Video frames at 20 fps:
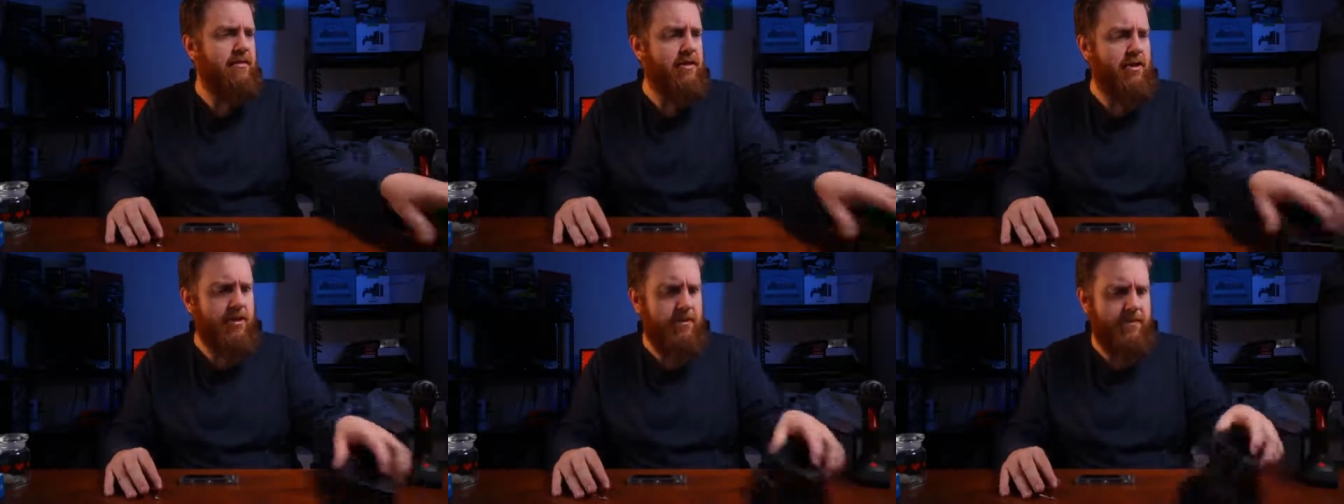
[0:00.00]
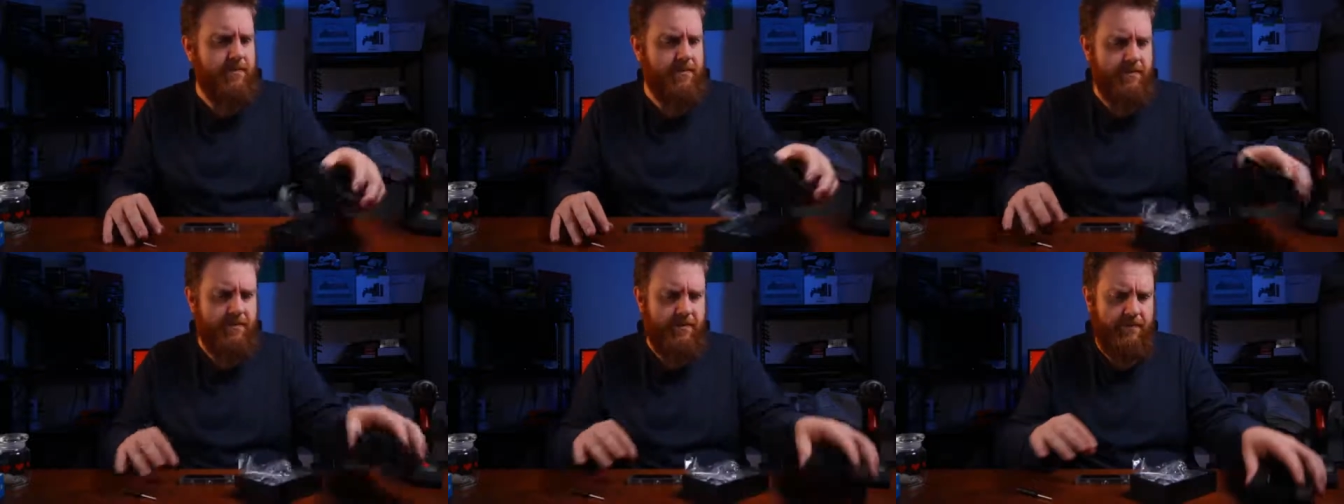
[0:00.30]

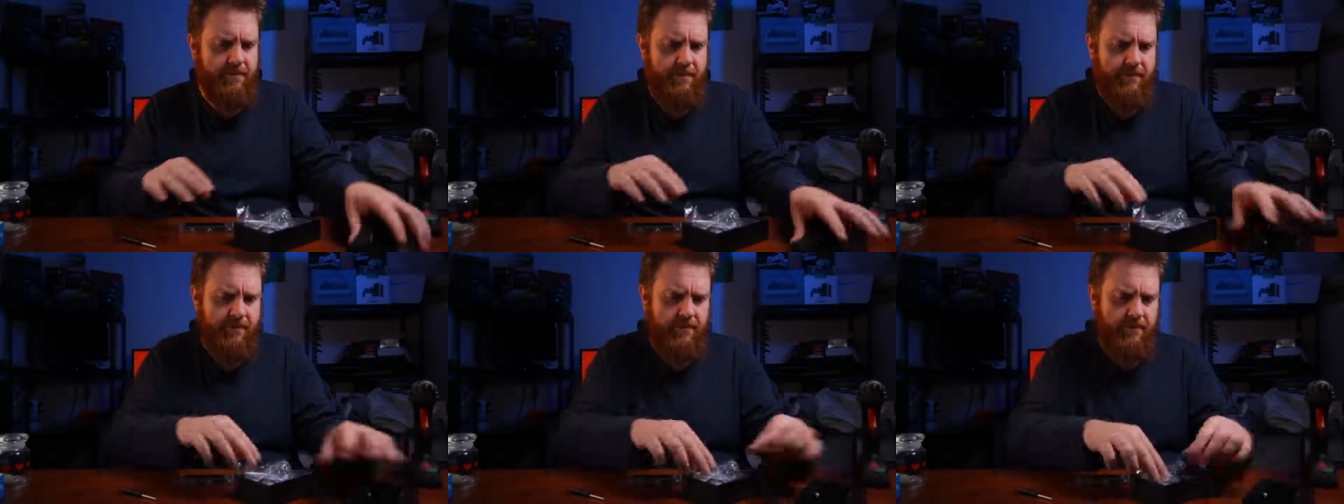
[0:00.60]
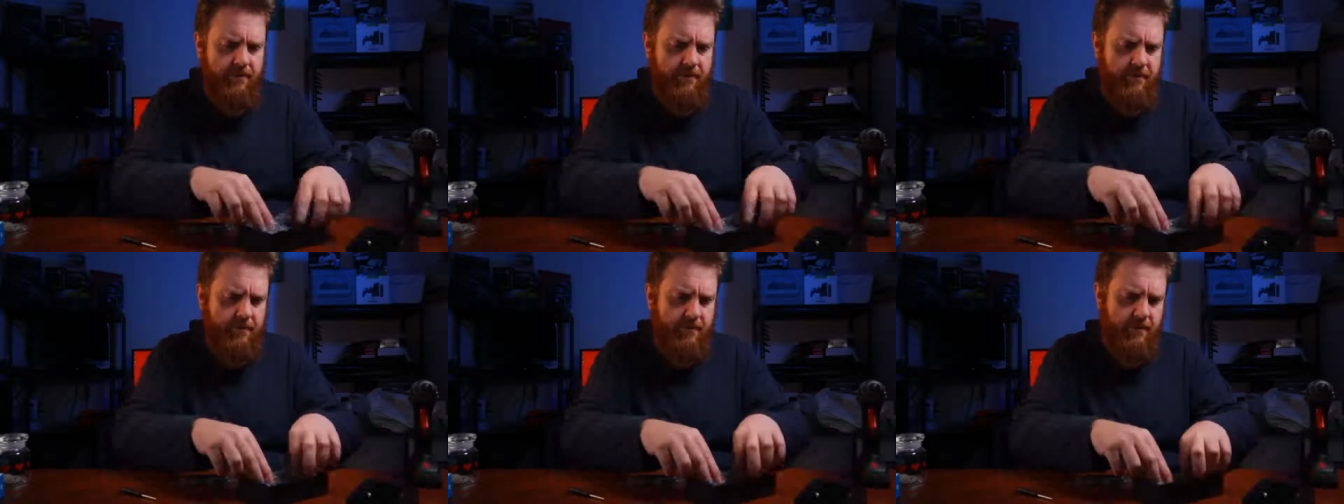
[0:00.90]
look.
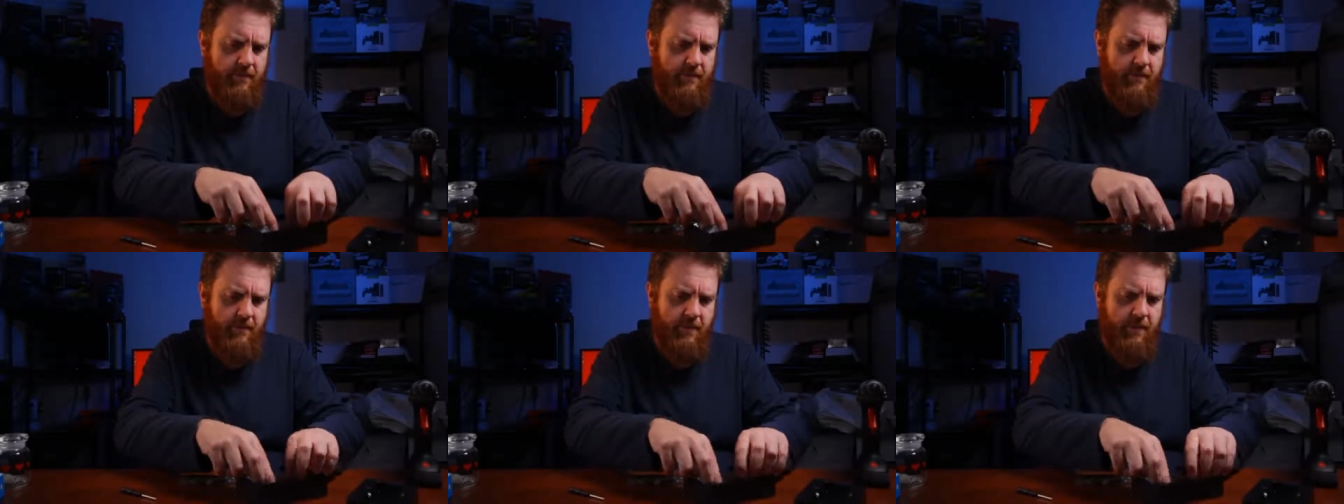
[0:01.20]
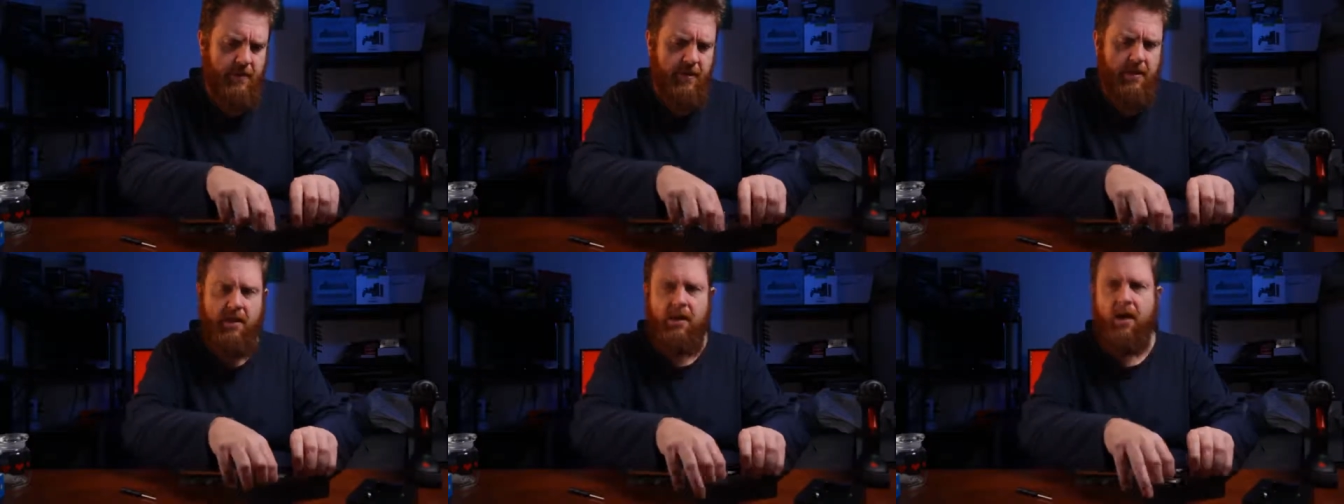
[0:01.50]

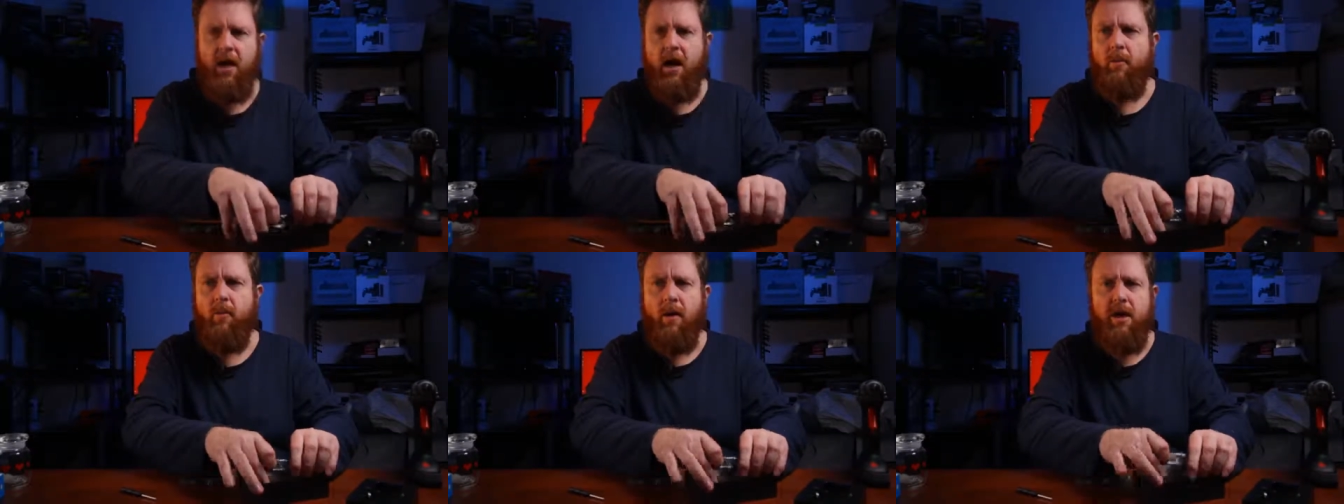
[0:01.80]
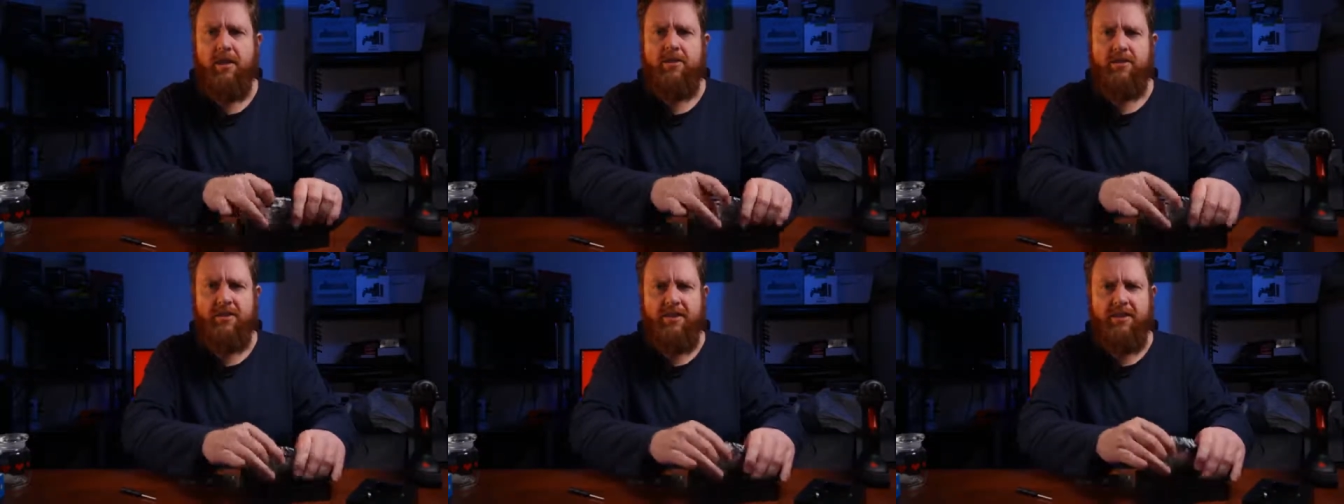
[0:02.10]
I
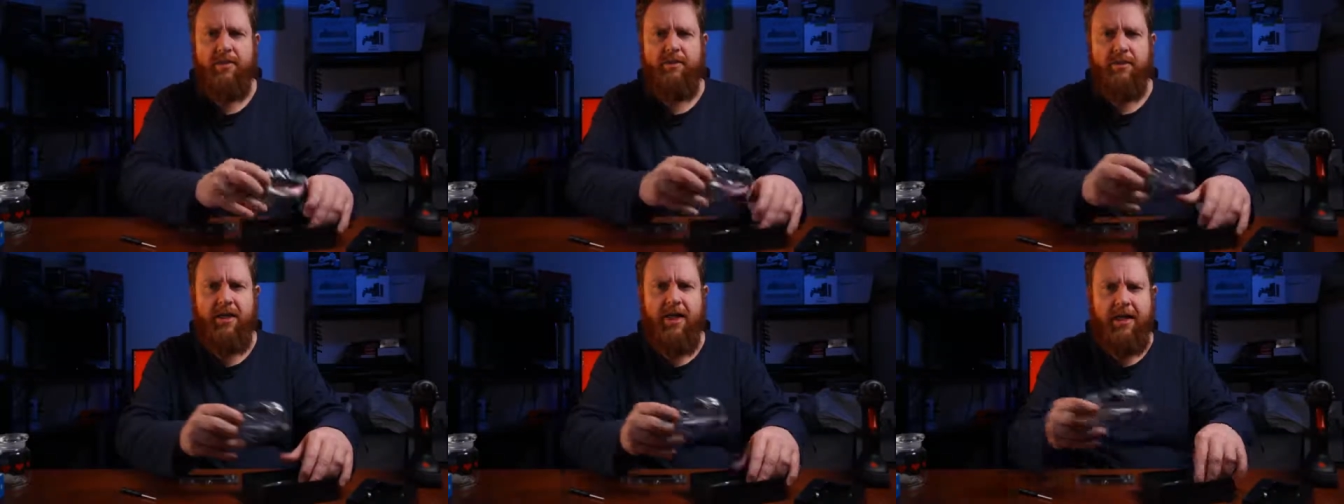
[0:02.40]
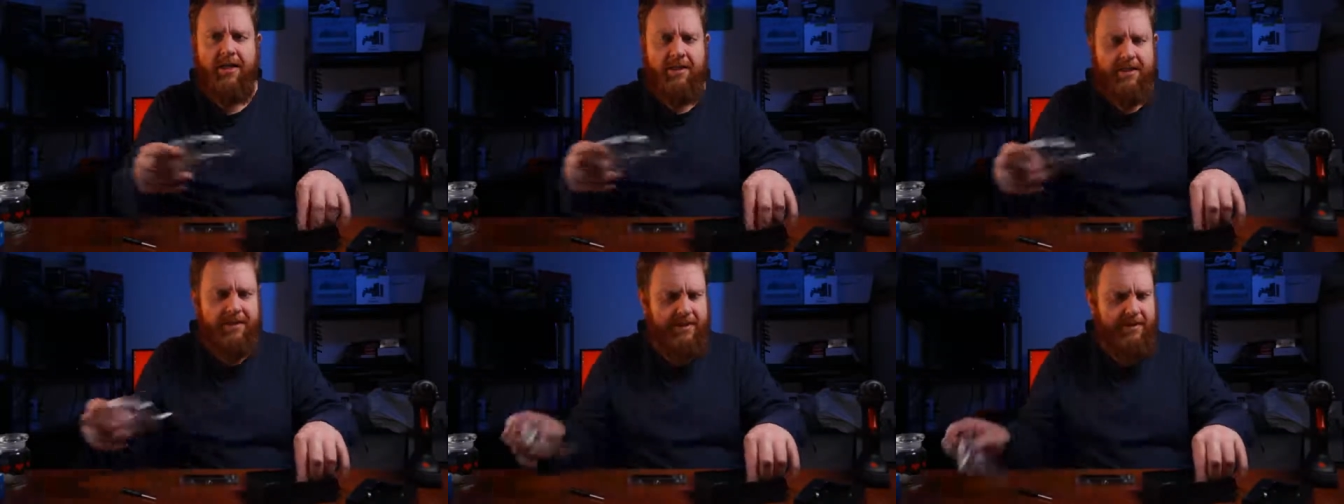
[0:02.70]
might do some
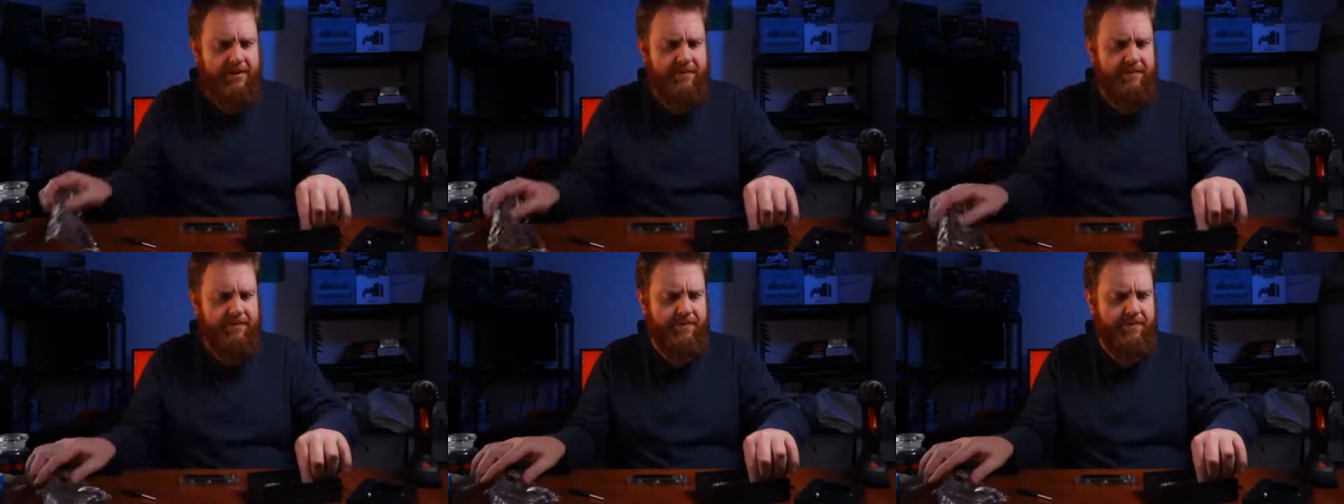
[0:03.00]
cuts.